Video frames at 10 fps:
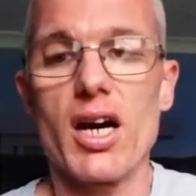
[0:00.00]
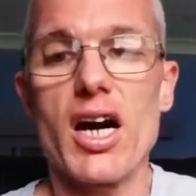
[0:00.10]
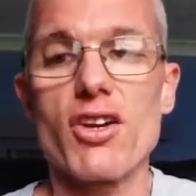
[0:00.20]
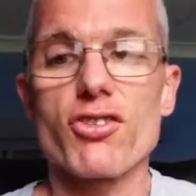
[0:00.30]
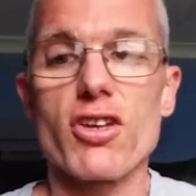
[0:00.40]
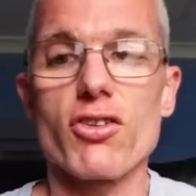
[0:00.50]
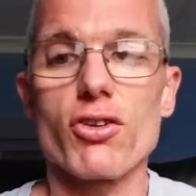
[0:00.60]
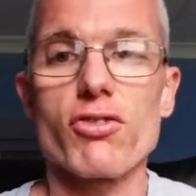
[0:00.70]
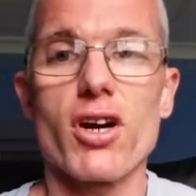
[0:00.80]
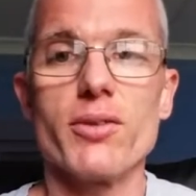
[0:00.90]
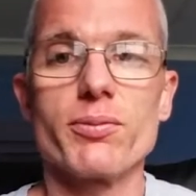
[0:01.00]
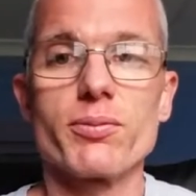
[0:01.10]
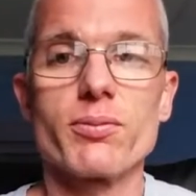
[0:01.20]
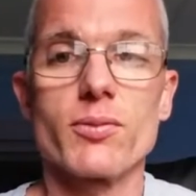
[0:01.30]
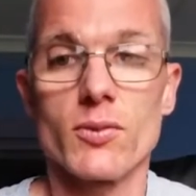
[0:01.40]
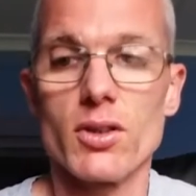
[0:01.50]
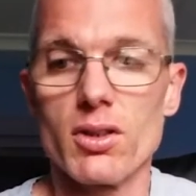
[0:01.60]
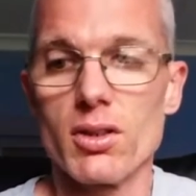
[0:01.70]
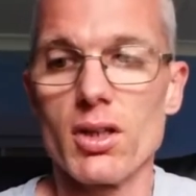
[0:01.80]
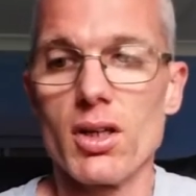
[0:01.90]
It just doesn't look right.
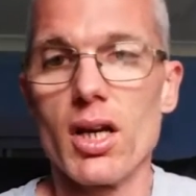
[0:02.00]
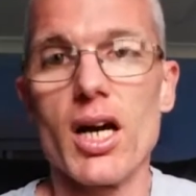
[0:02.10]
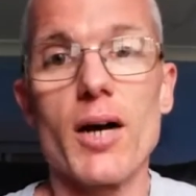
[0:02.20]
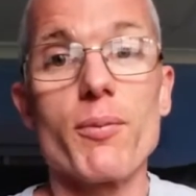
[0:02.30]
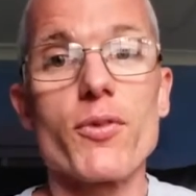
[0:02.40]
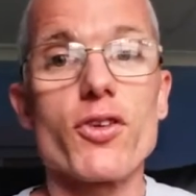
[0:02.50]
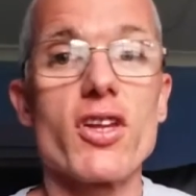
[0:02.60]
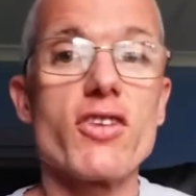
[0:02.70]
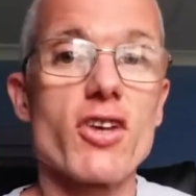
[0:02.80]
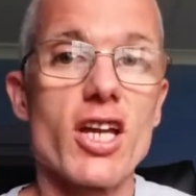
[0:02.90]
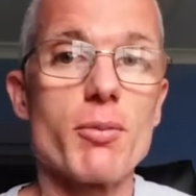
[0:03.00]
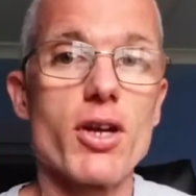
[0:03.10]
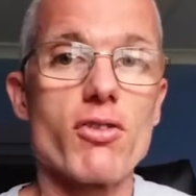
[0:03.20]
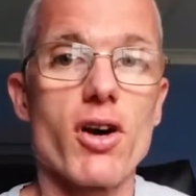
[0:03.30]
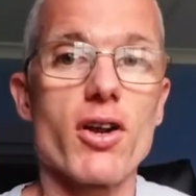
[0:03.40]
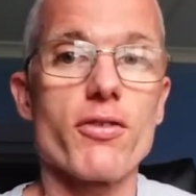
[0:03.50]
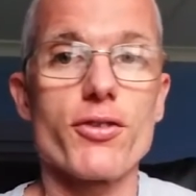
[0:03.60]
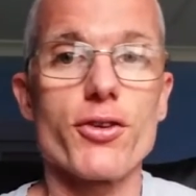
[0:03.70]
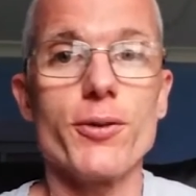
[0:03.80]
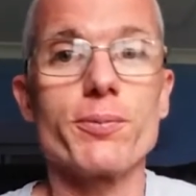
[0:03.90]
So these are going to be a write-off
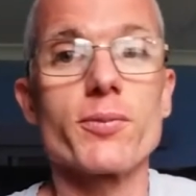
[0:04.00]
too.